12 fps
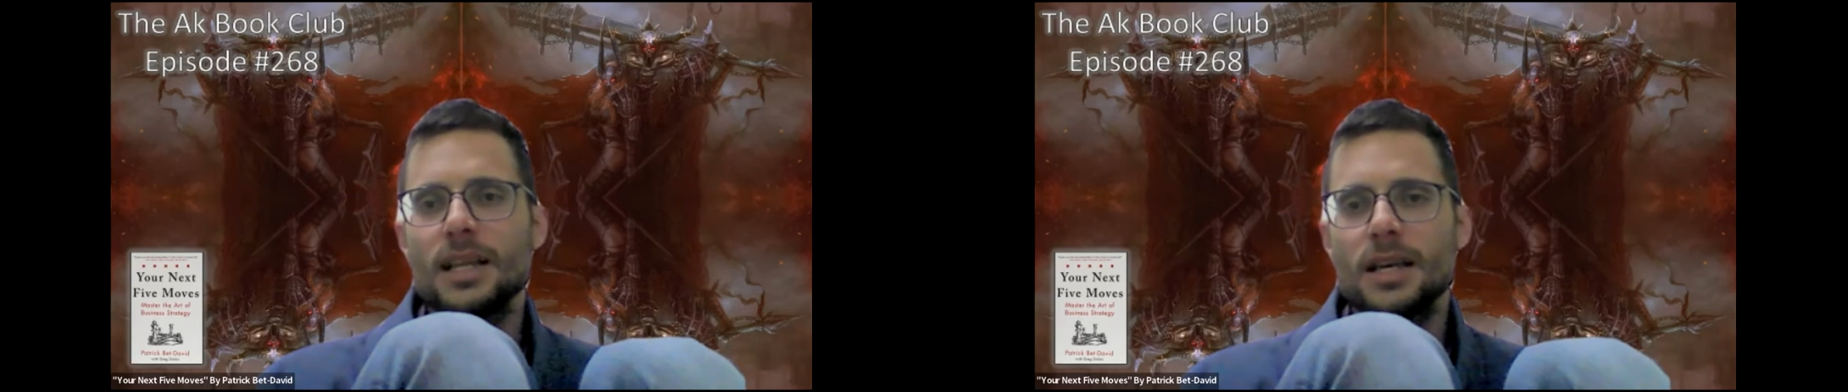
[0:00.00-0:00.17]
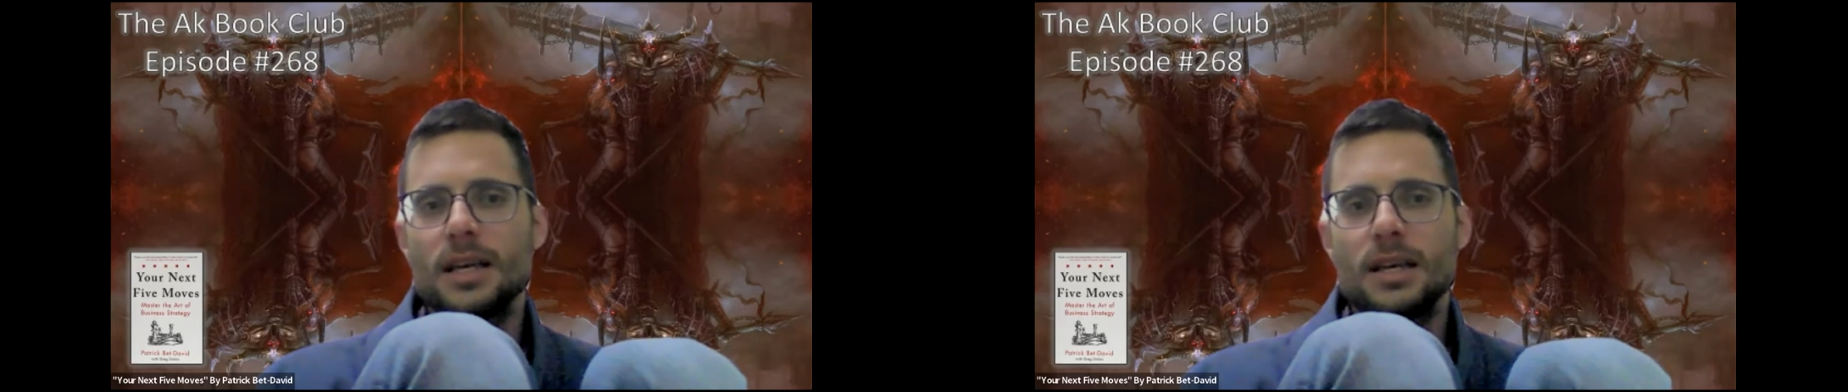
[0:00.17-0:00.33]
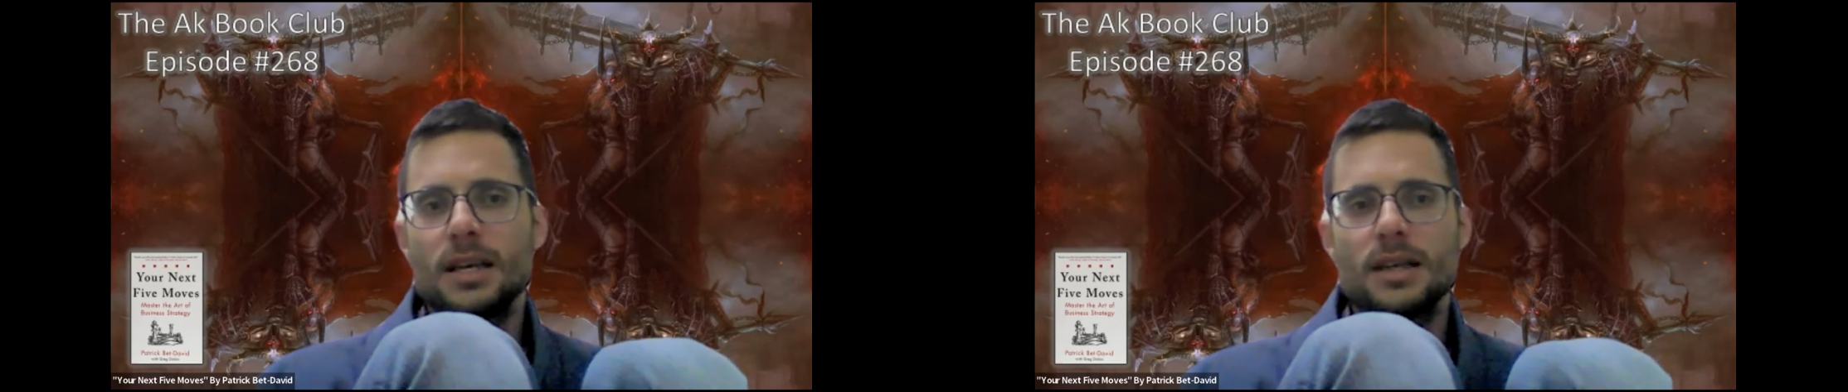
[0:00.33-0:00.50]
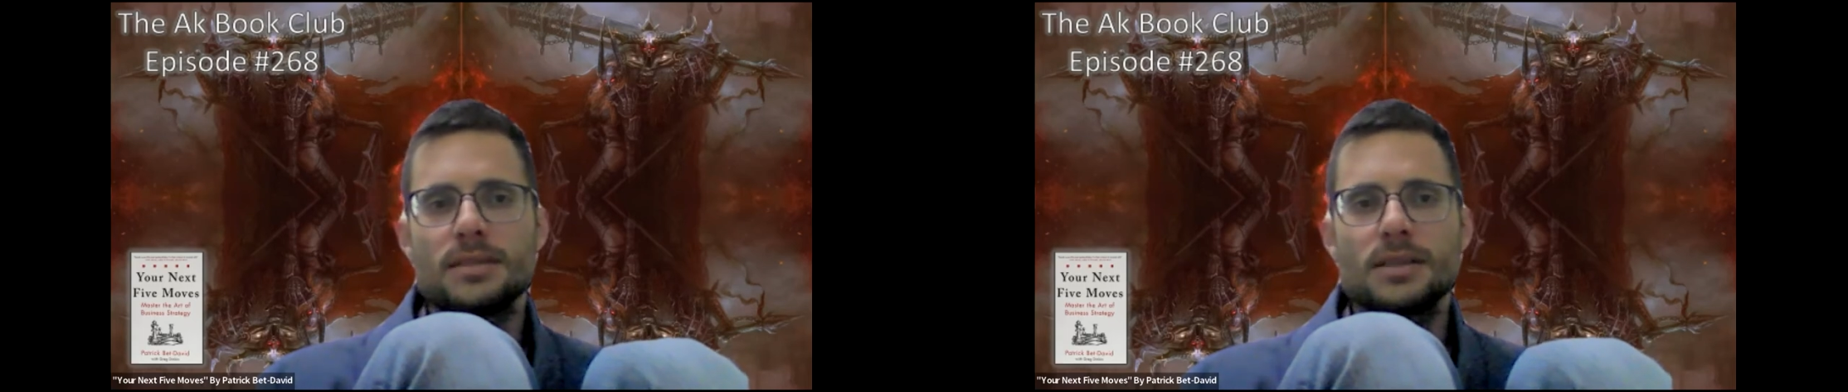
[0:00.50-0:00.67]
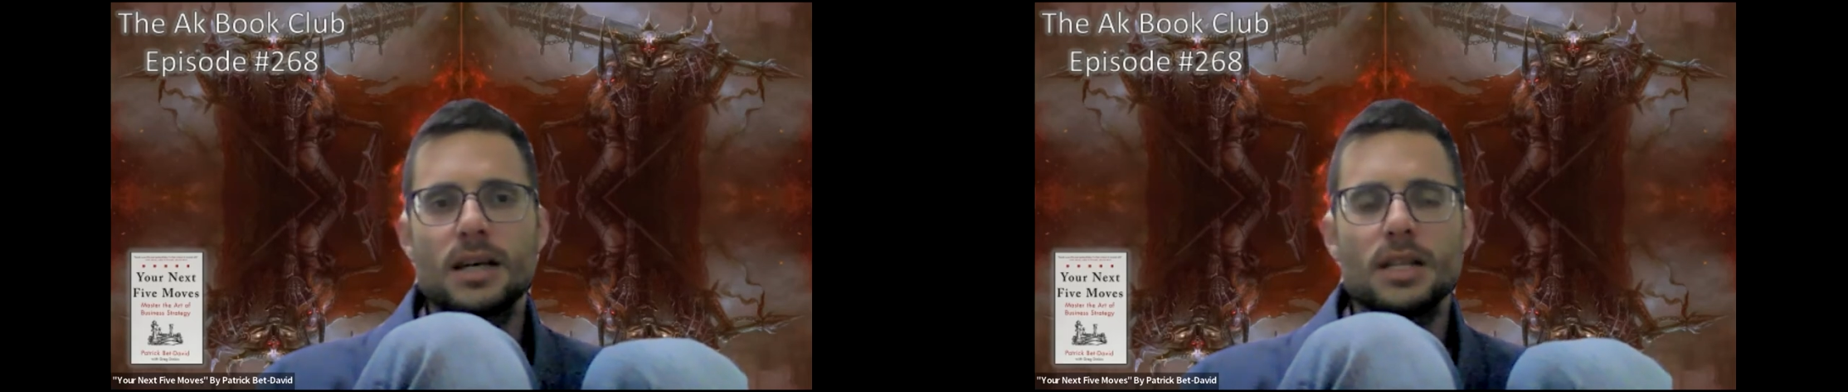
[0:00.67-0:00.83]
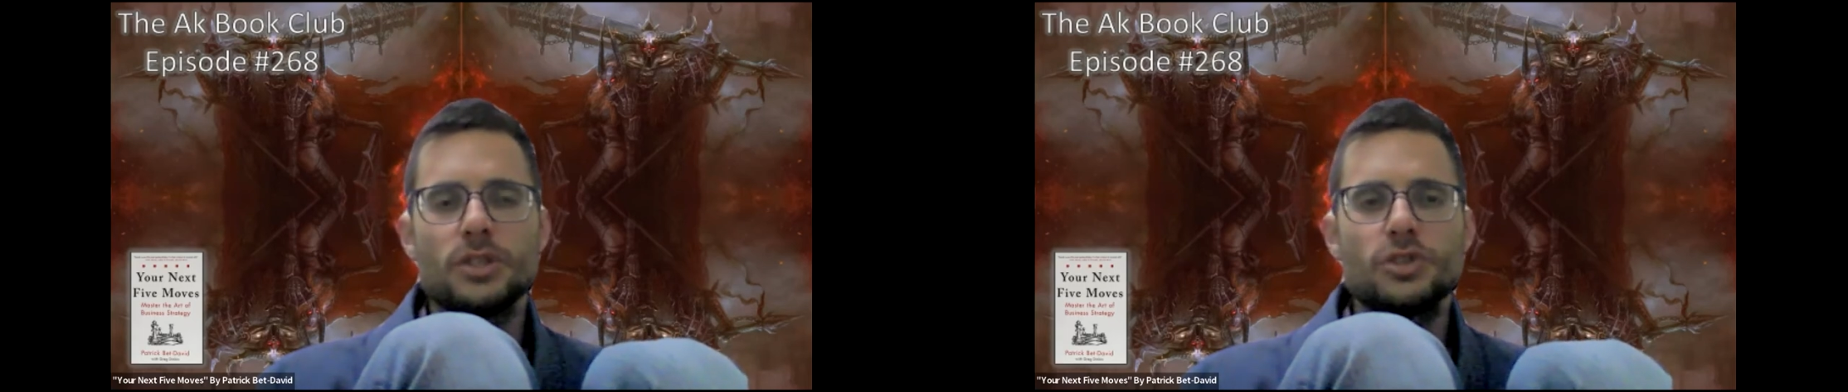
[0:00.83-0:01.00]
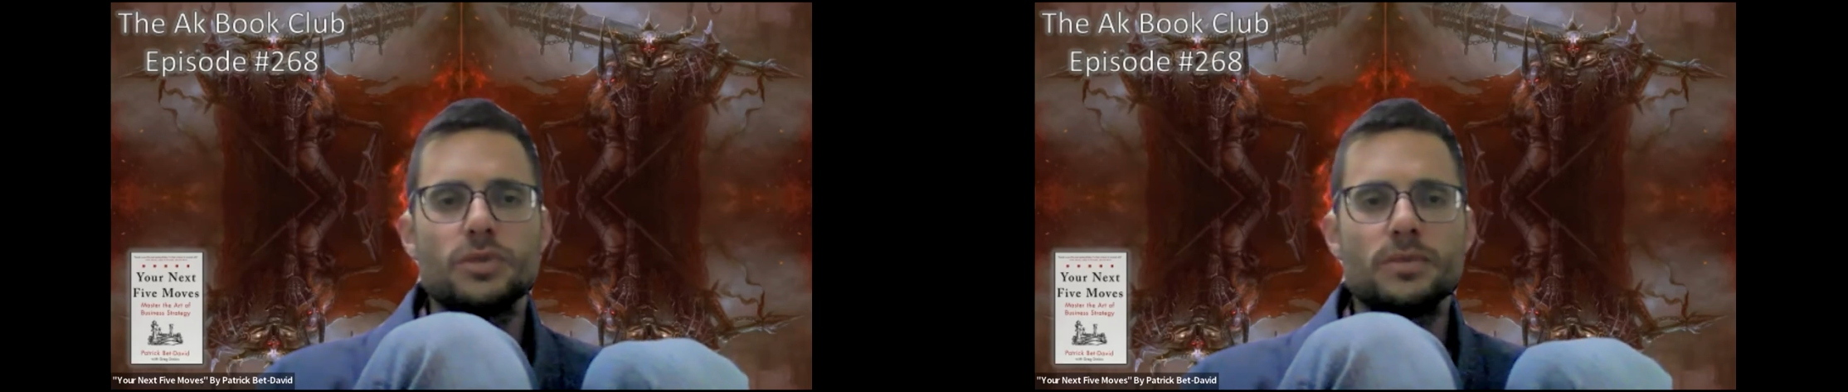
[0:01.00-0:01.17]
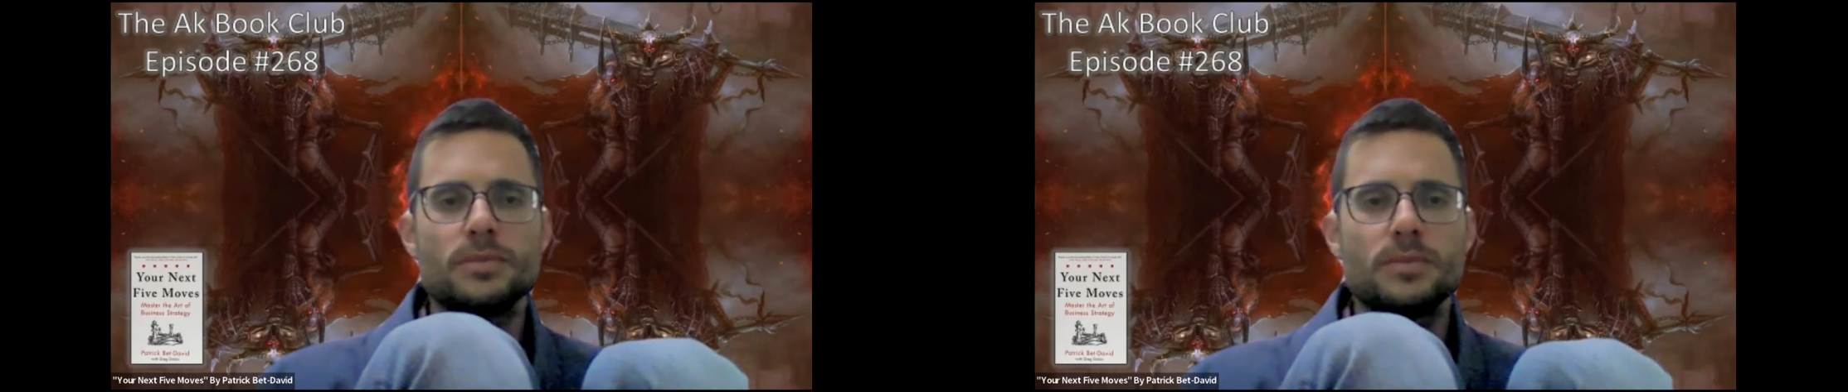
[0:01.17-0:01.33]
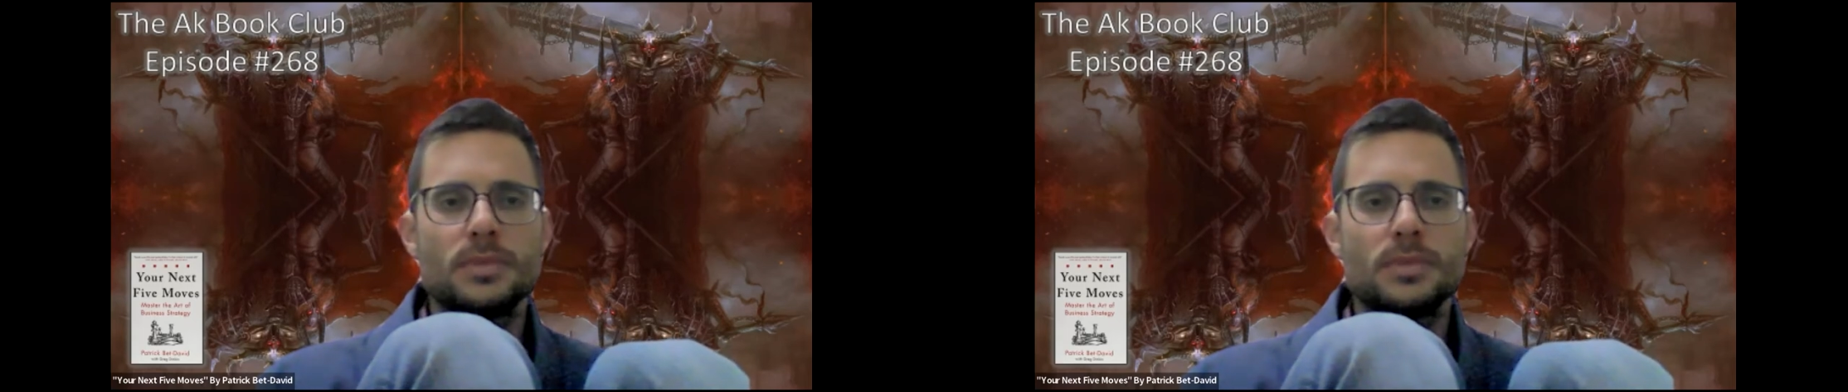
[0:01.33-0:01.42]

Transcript: the real issue